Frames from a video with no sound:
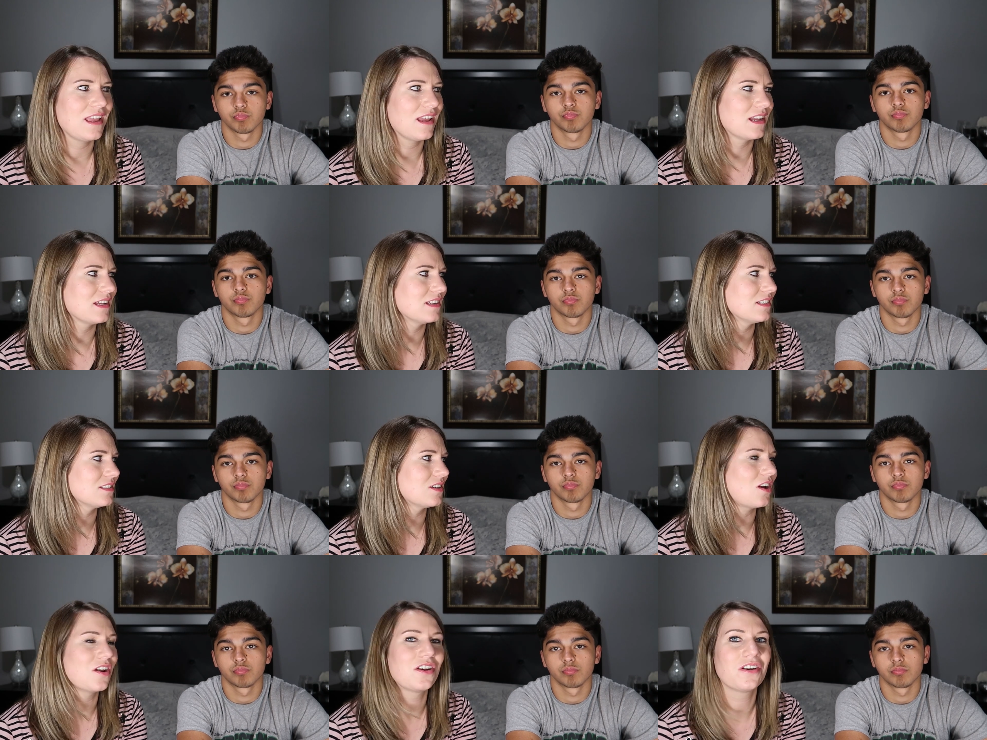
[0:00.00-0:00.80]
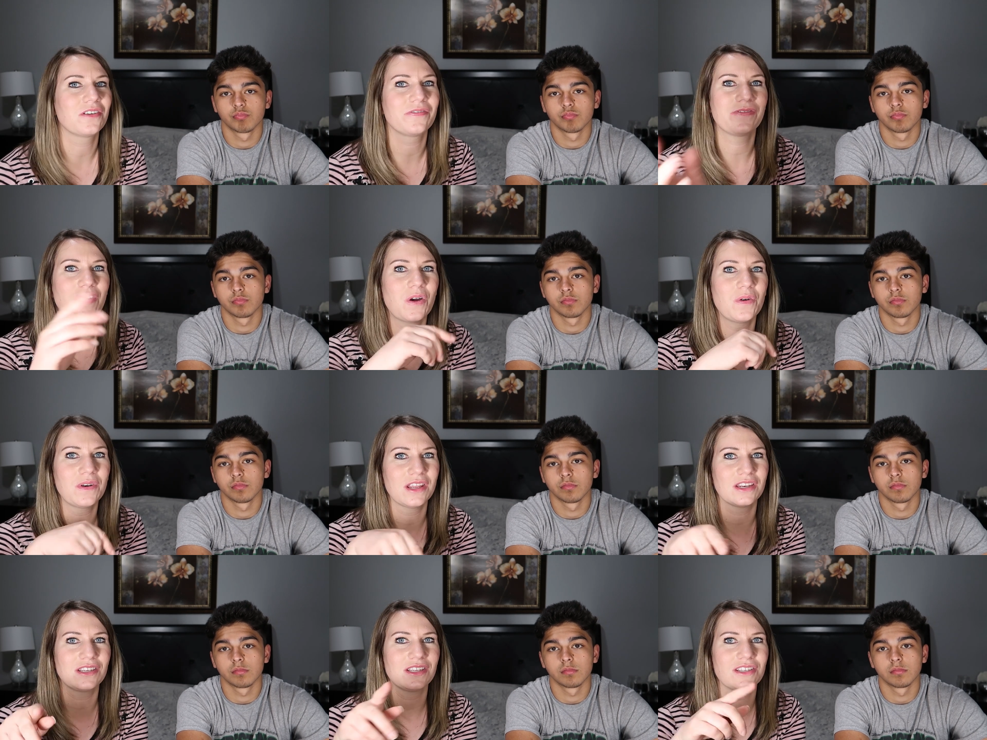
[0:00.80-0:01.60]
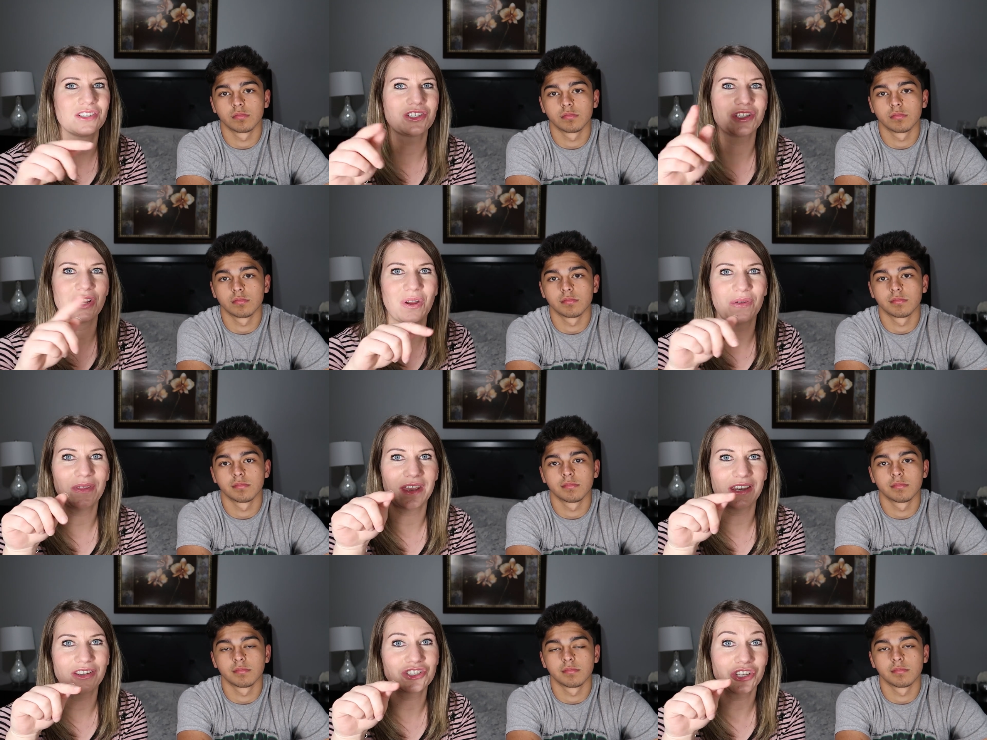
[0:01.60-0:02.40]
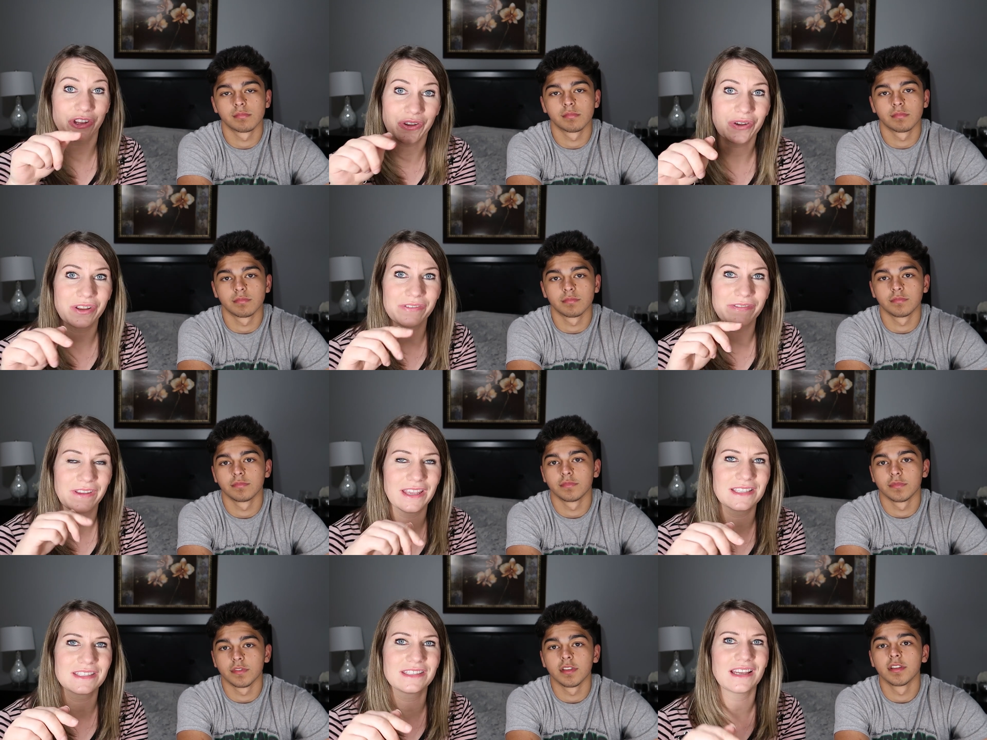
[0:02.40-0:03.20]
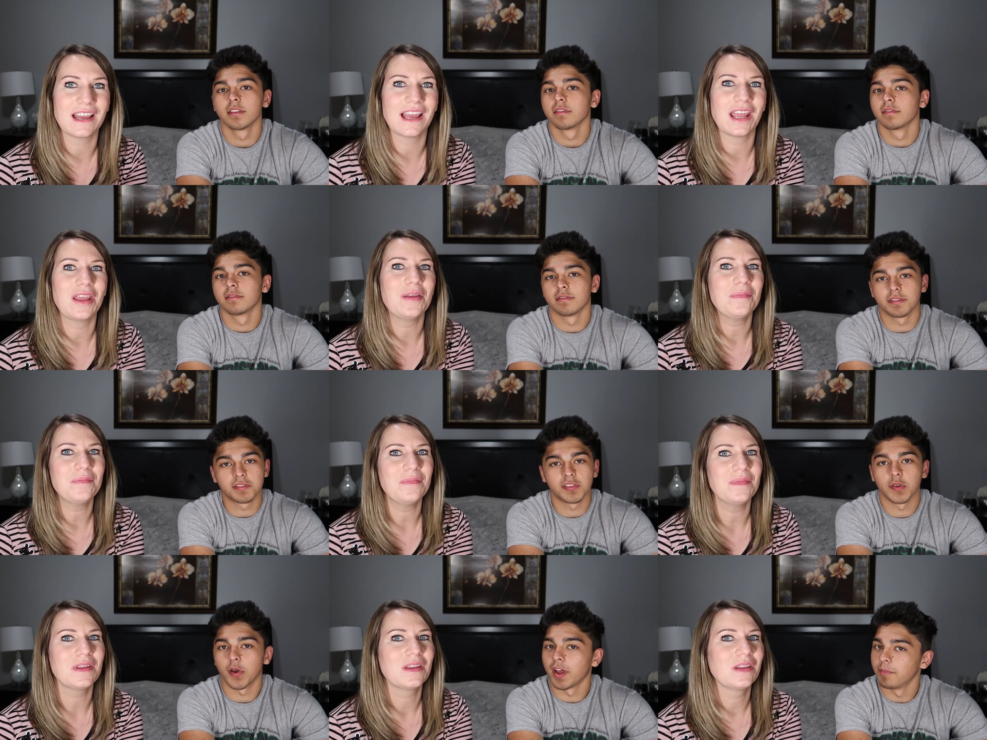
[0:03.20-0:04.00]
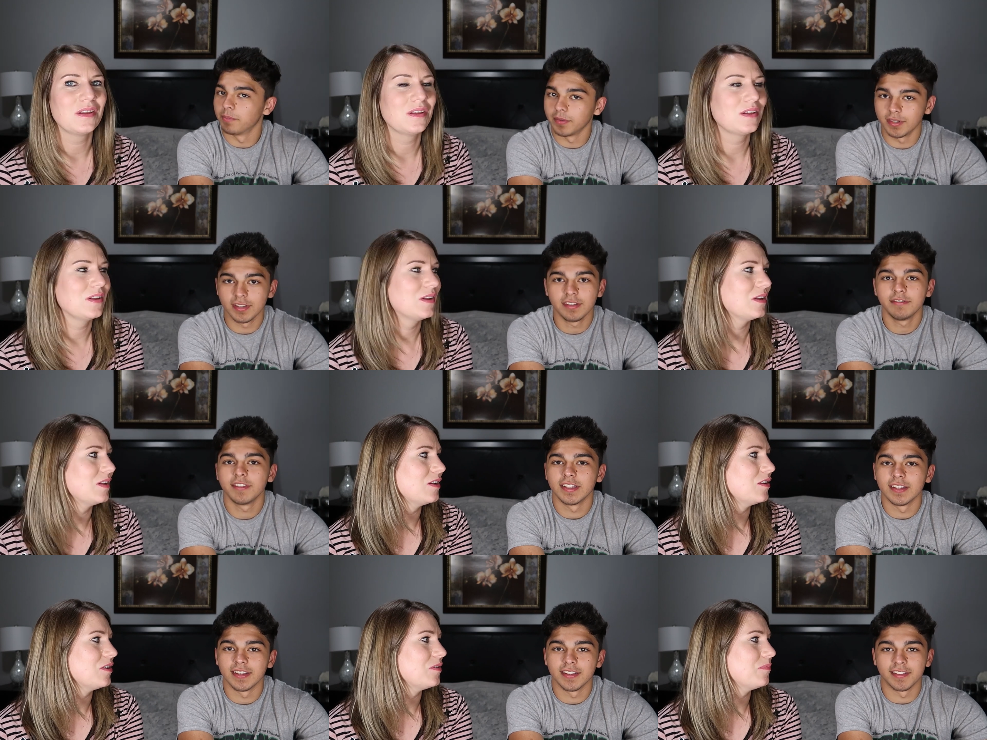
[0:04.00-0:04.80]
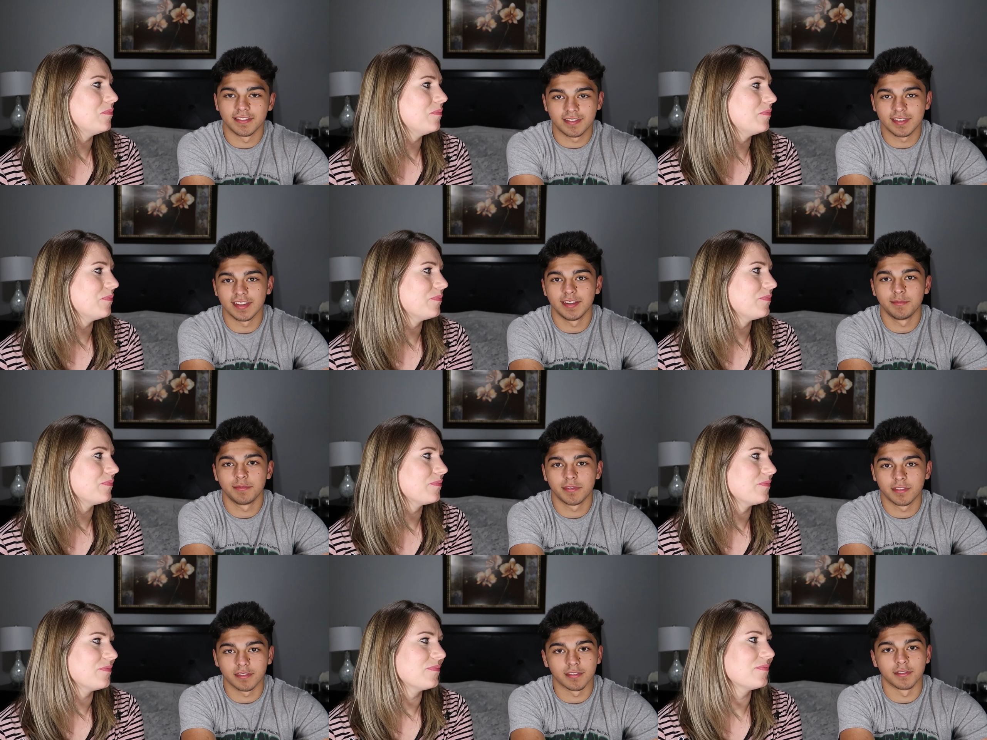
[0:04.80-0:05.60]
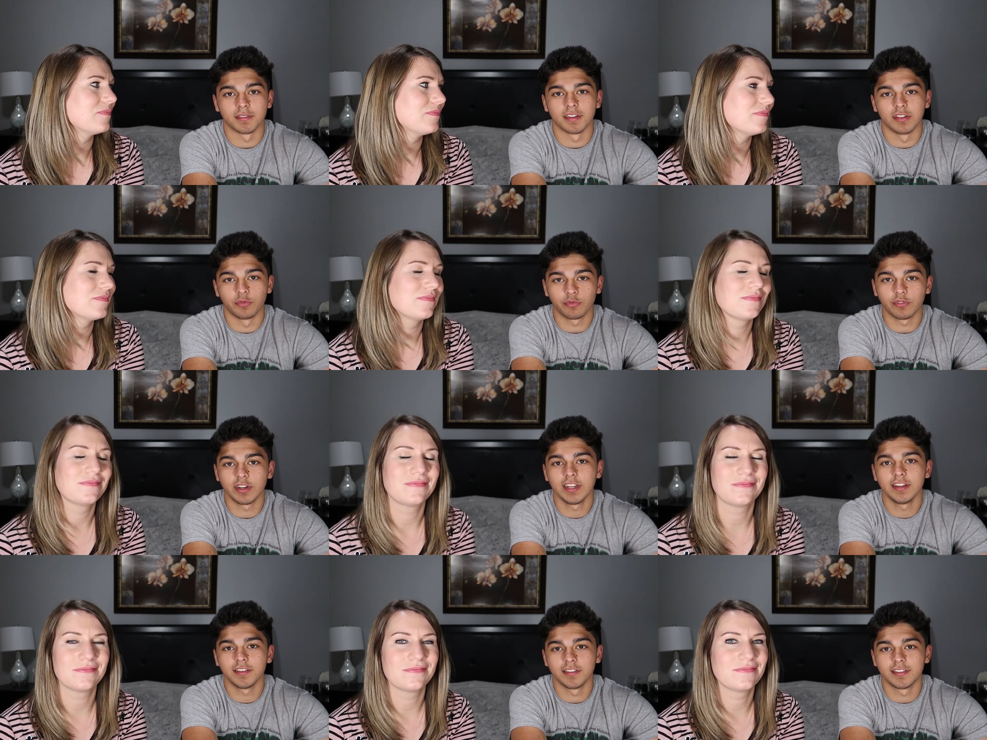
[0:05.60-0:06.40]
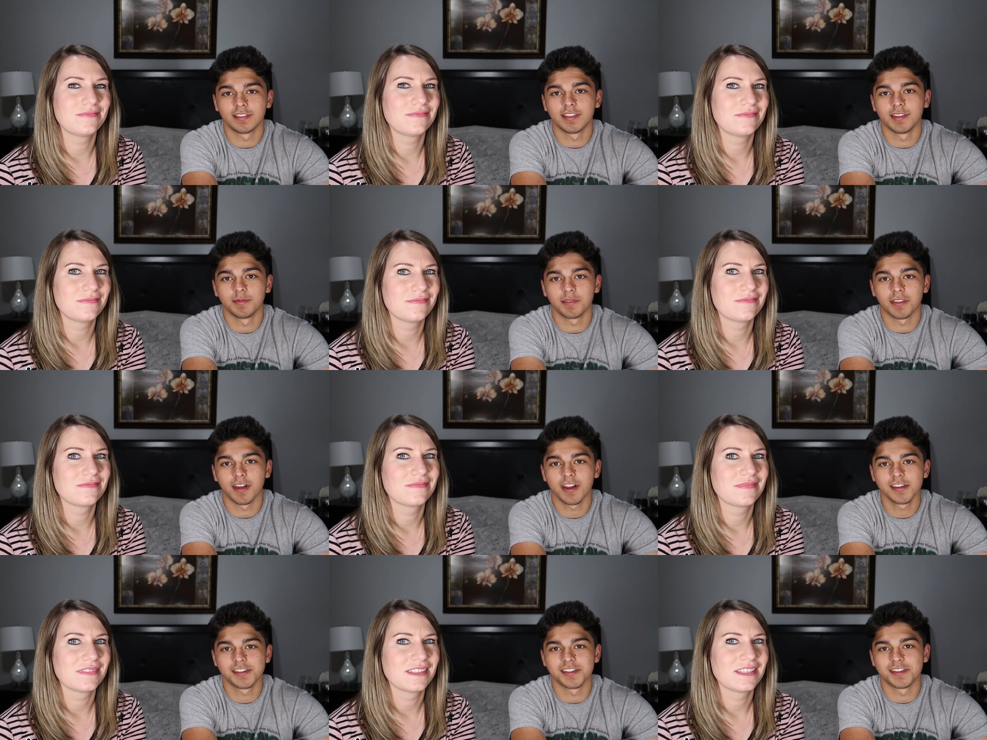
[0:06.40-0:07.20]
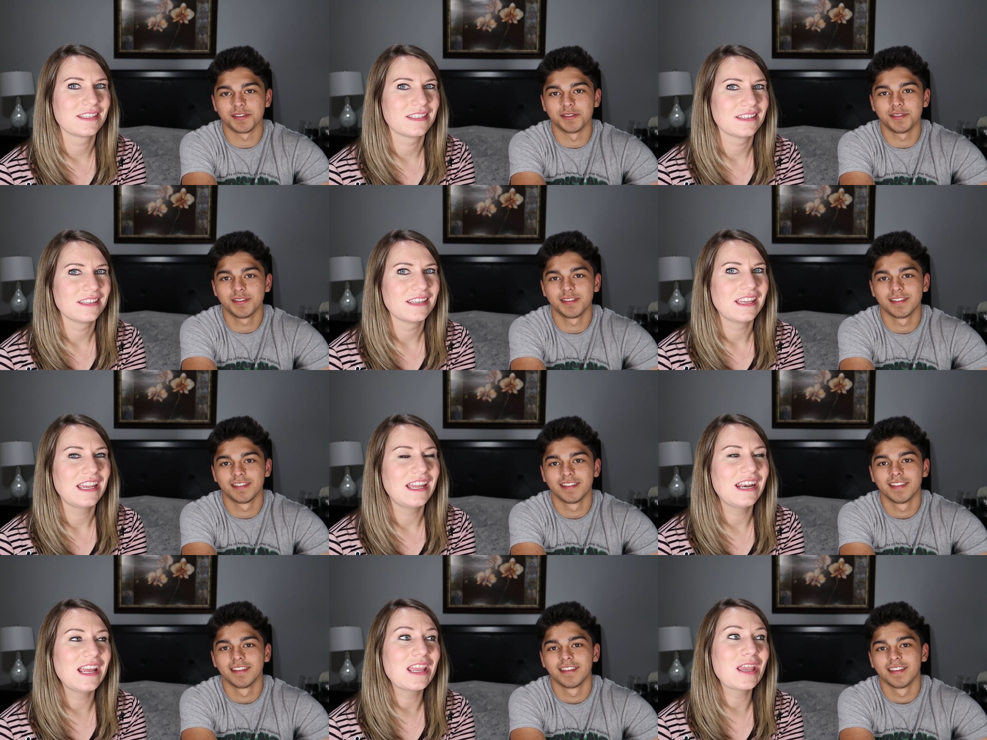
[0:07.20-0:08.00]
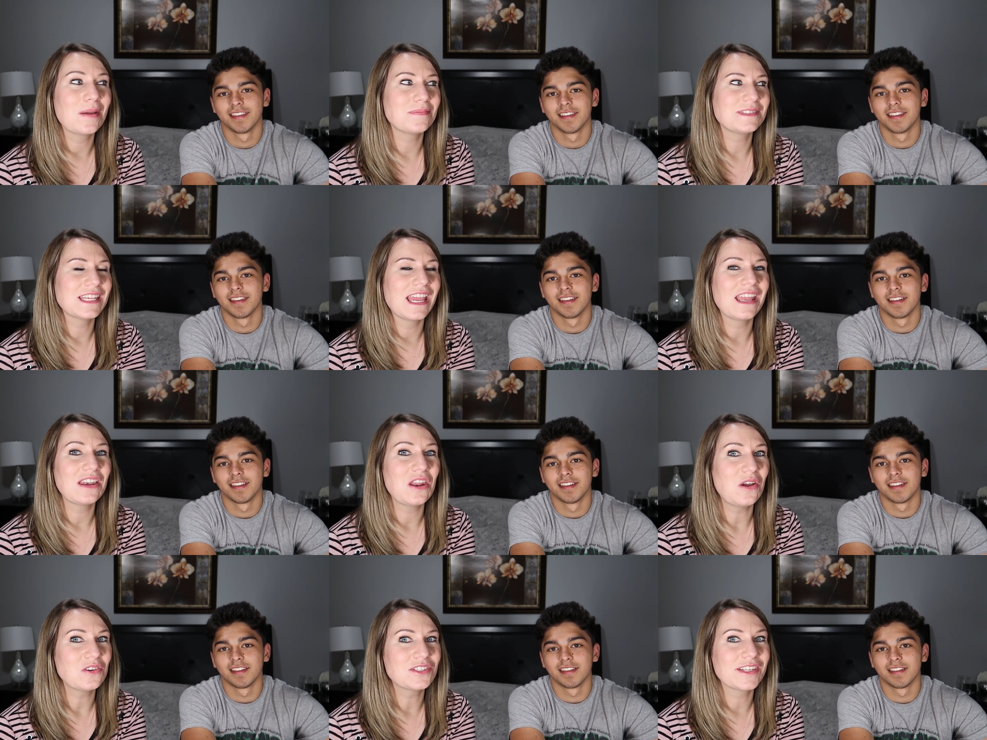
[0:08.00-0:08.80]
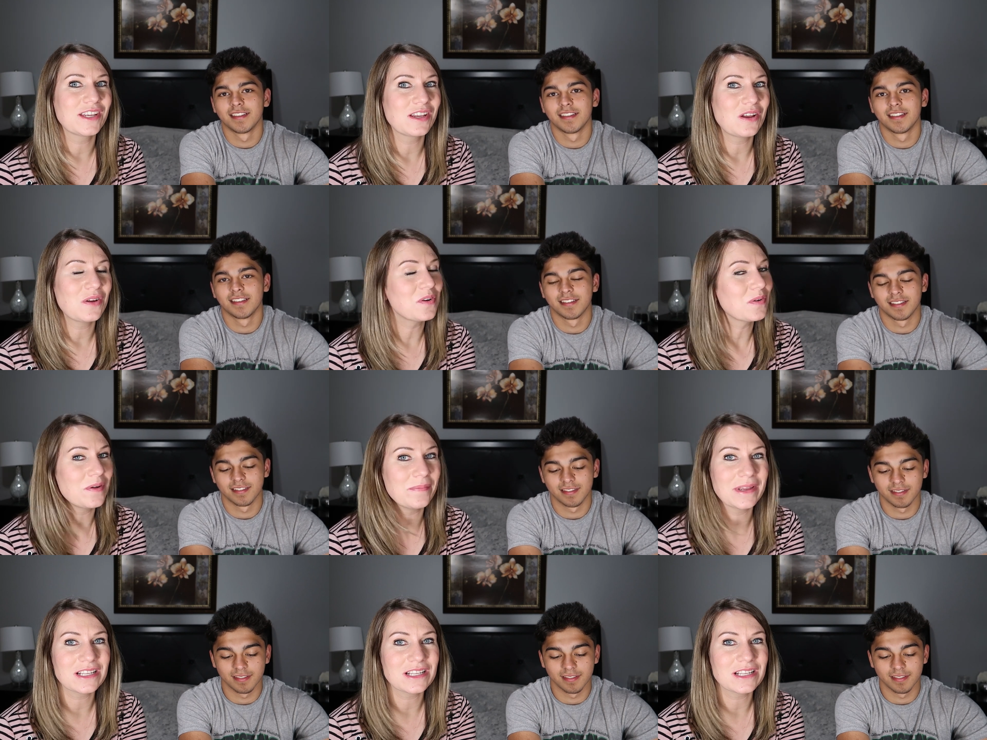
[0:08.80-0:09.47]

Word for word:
Speaker 1: and on her phone it didn't show that she could FaceTime.
Speaker 2: So I believed it. It seemed real, it seemed logical.
Speaker 1: And I kept saying, no, she could go to a